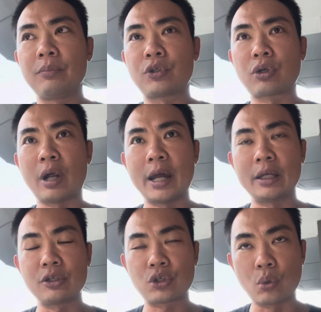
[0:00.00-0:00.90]
try
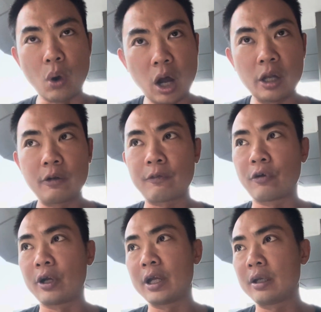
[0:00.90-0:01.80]
and squat
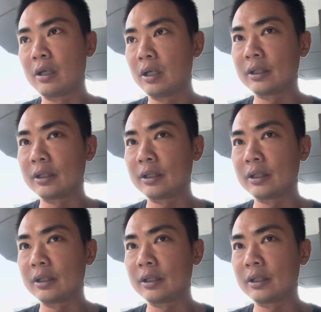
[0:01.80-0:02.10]
for another